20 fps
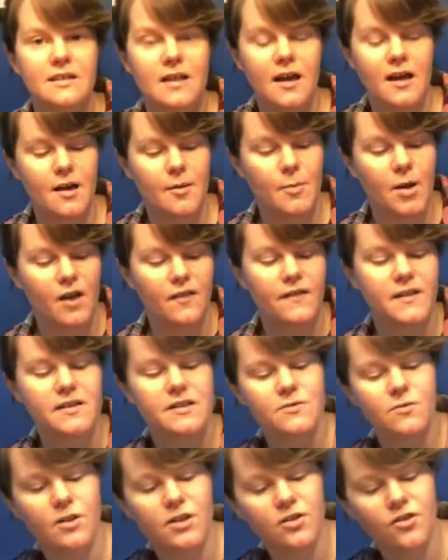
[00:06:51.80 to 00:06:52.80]
On this
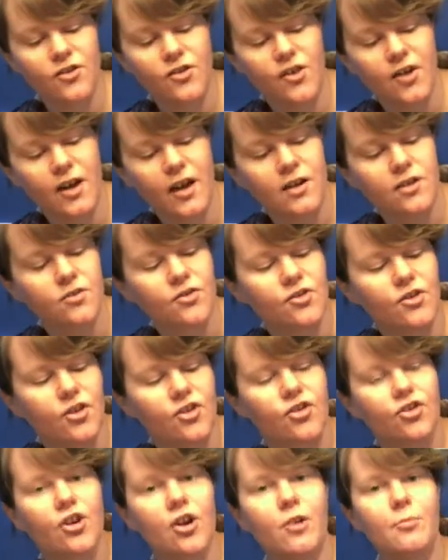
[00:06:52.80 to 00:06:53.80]
one, you'll see I used a
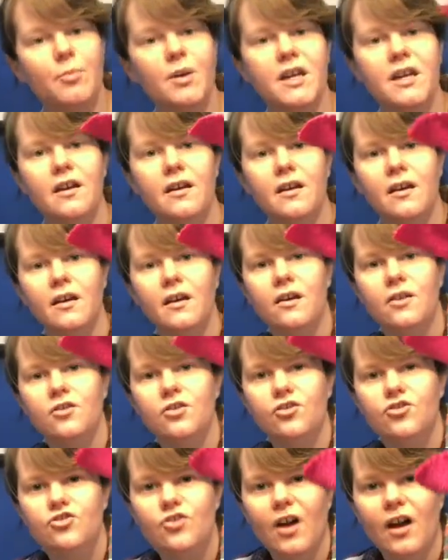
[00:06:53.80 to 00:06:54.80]
Sharpie to
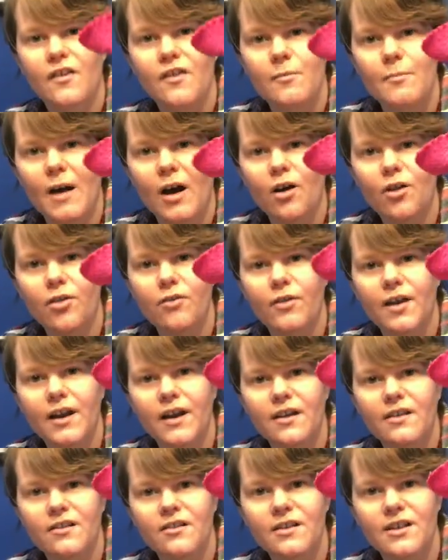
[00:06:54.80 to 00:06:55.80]
draw the mouth right
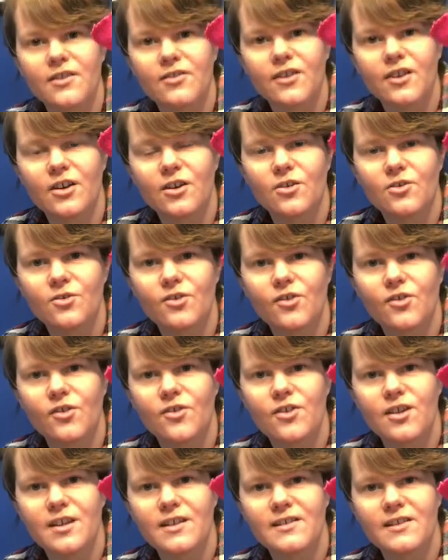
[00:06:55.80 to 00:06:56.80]
underneath the nose so
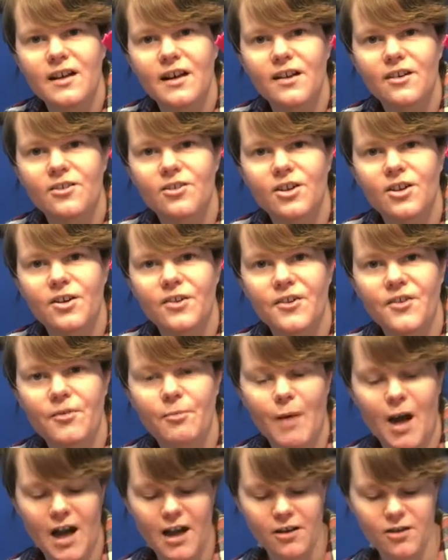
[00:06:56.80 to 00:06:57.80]
that he's got a little
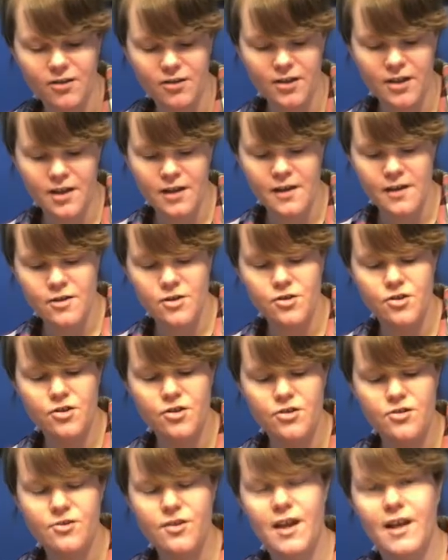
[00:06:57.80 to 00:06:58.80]
smile. You can
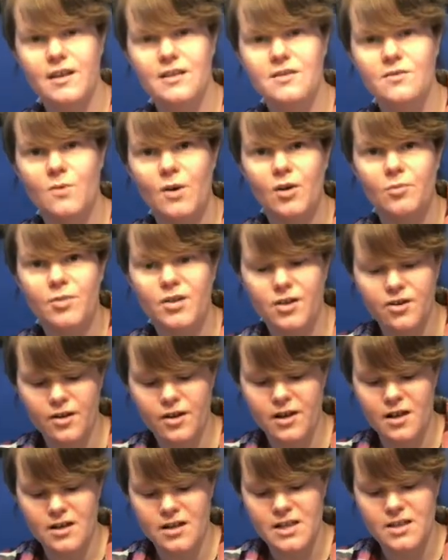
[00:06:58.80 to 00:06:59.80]
do that as well, but you're
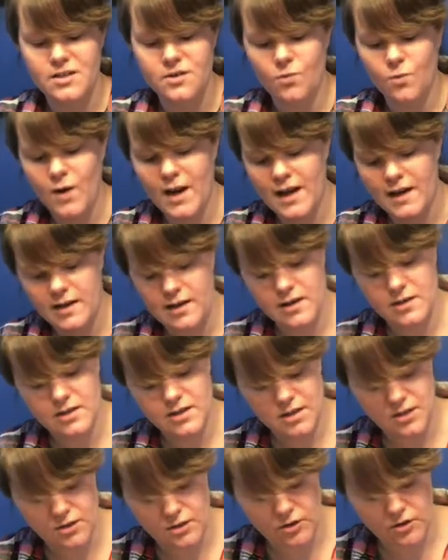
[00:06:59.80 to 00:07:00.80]
going to need to wait
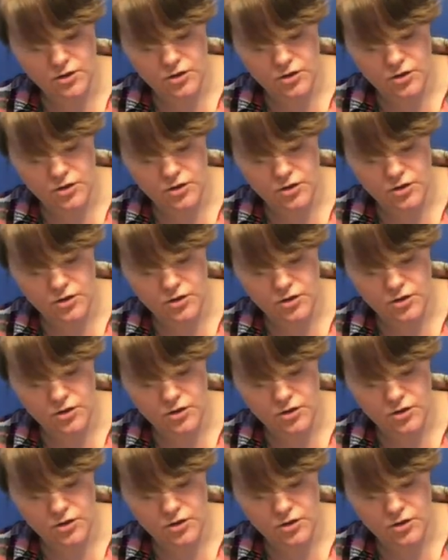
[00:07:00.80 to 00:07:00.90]
until